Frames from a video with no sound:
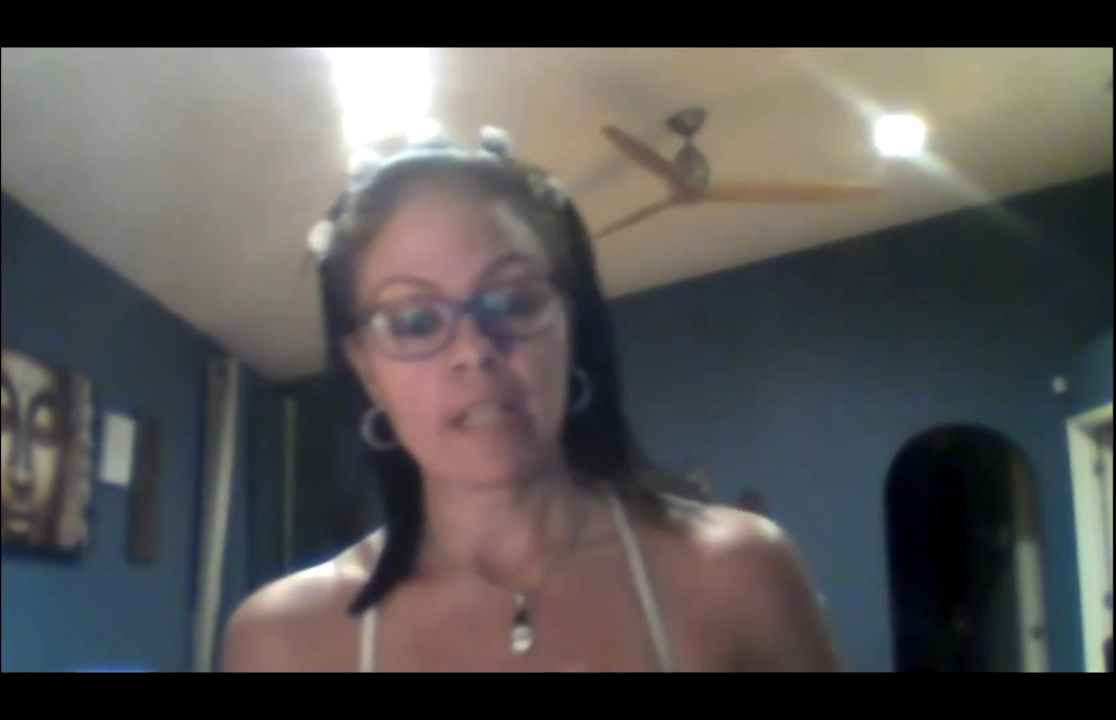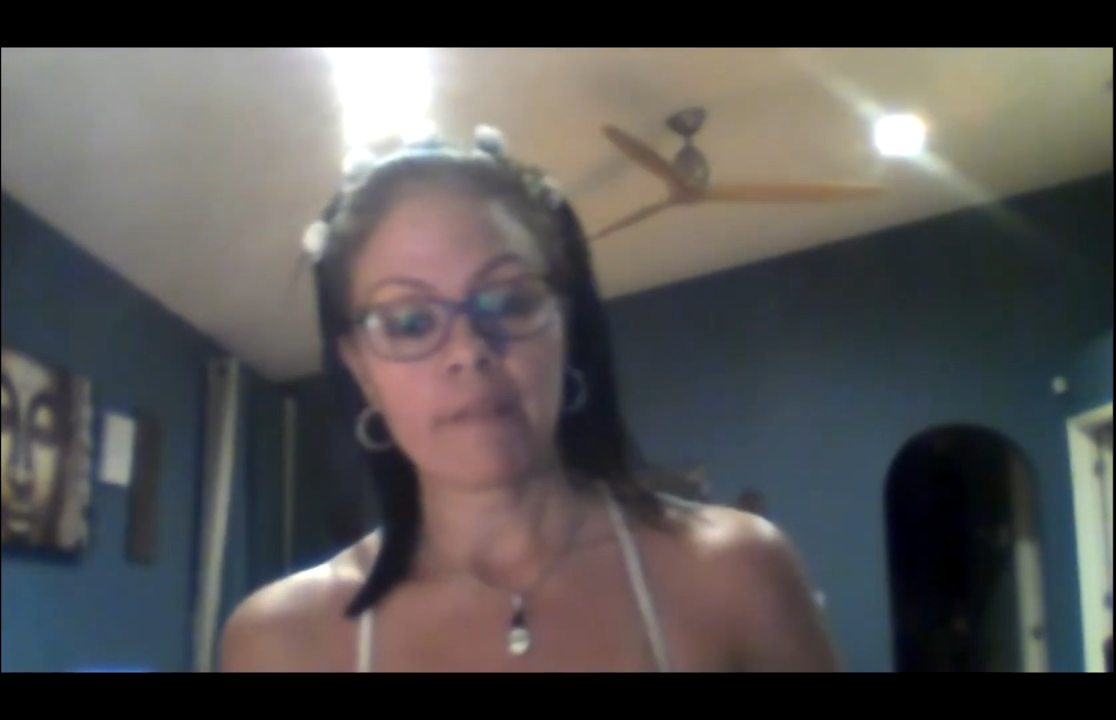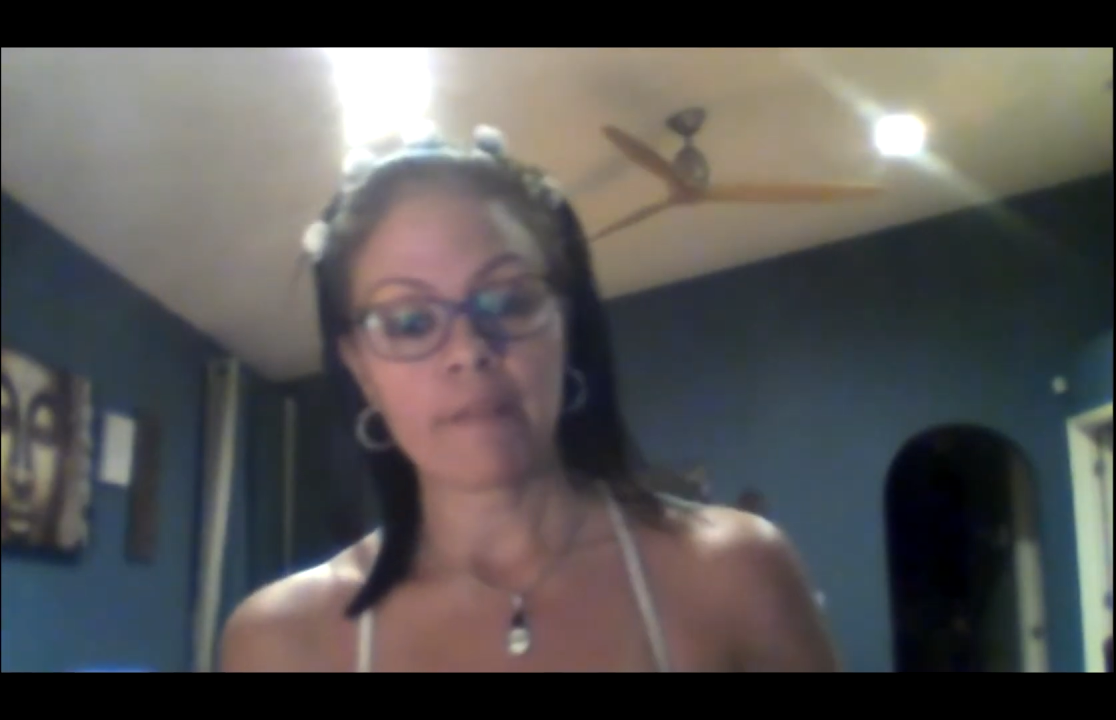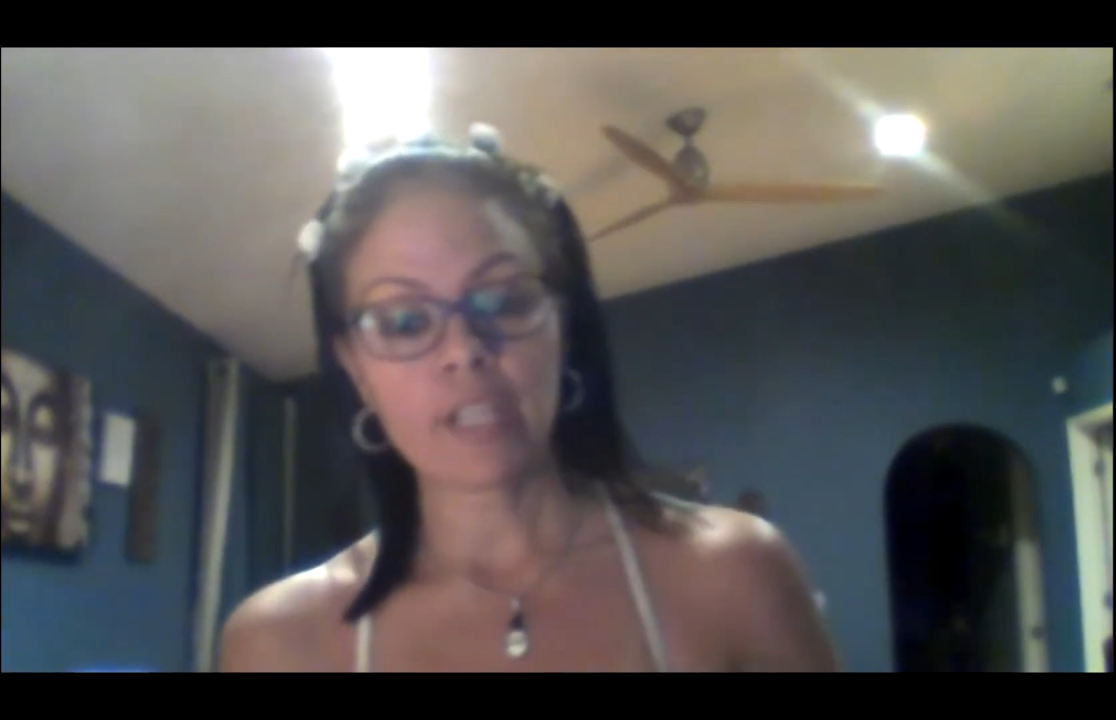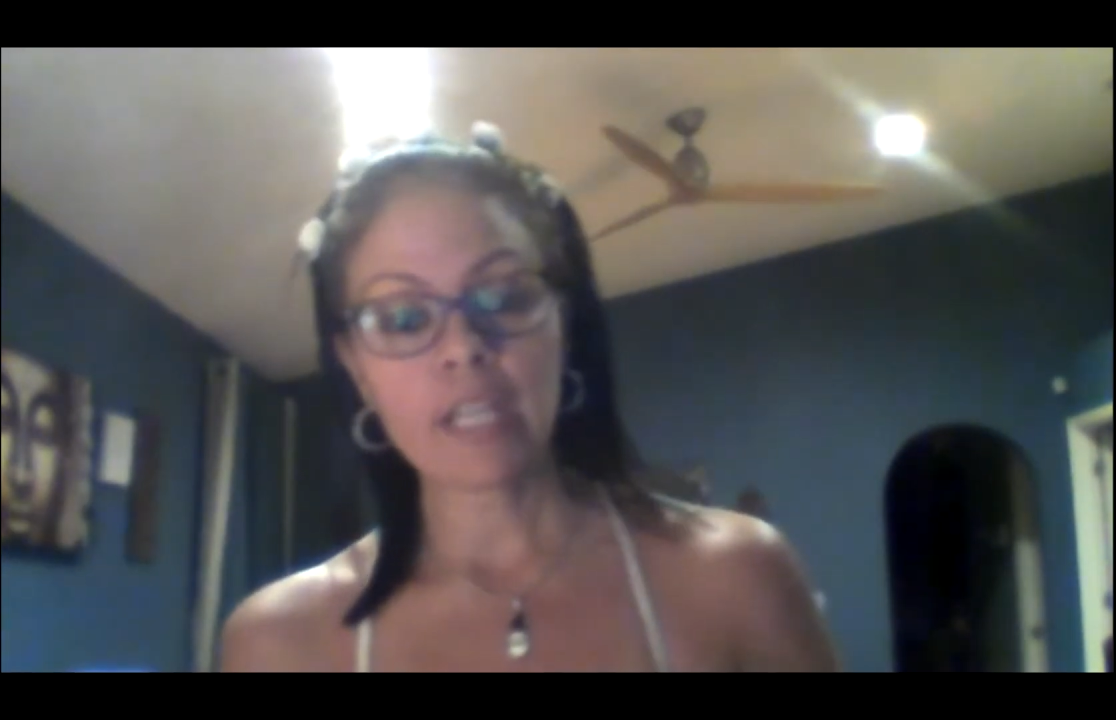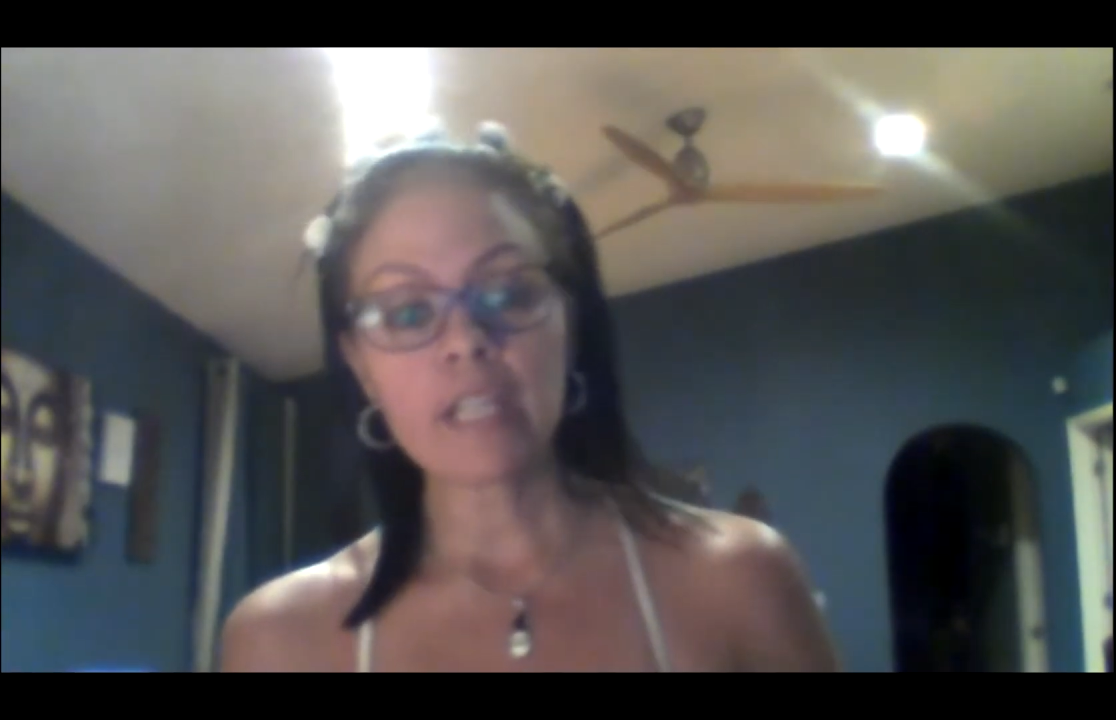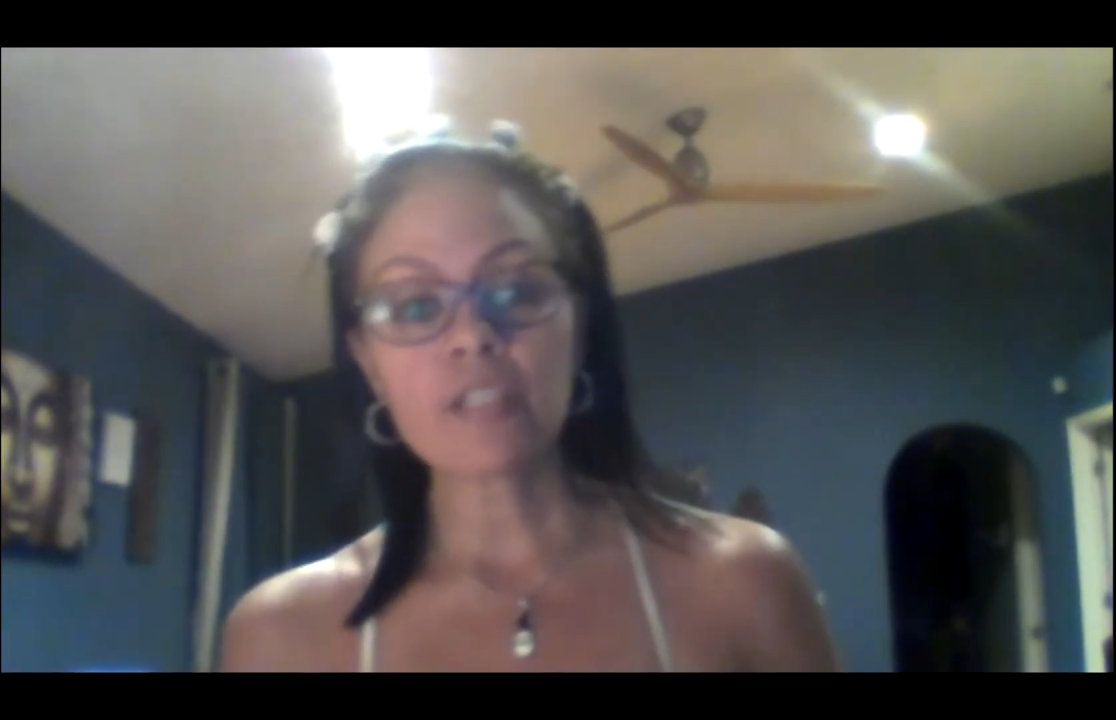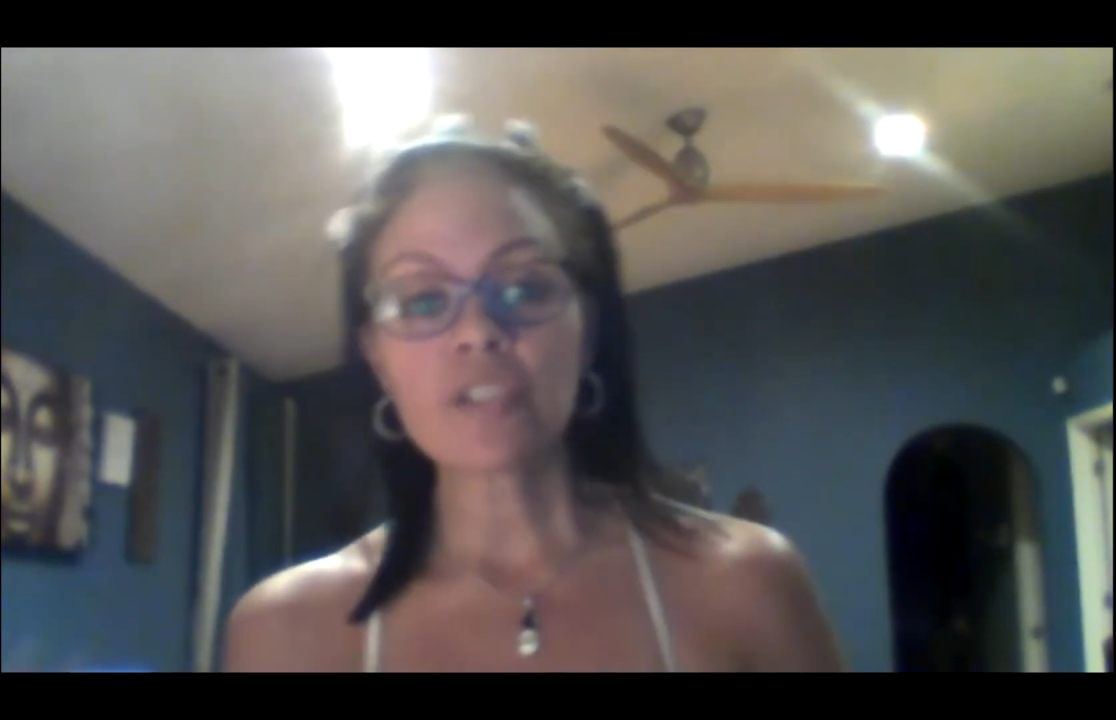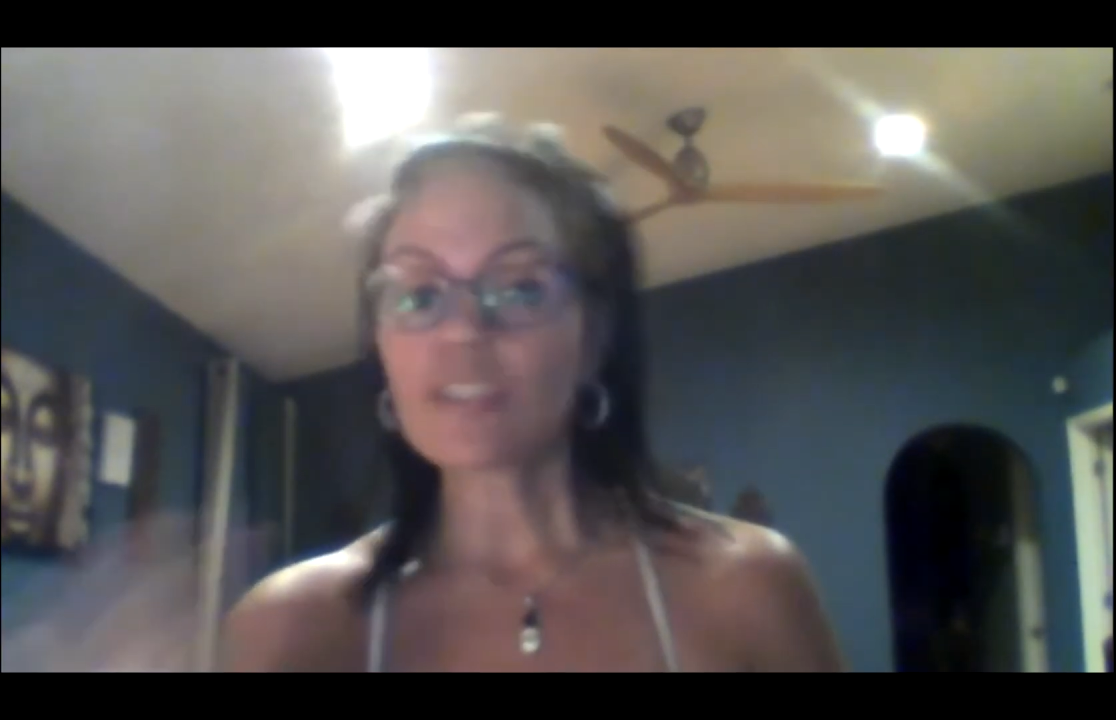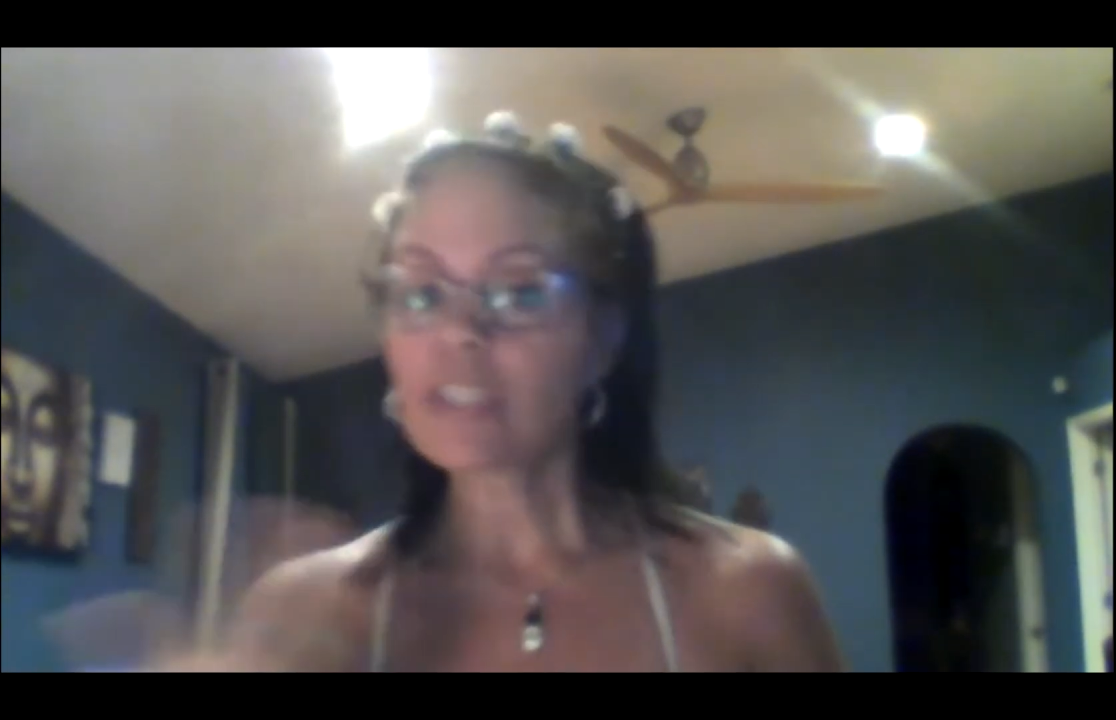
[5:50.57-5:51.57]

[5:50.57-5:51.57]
have changed,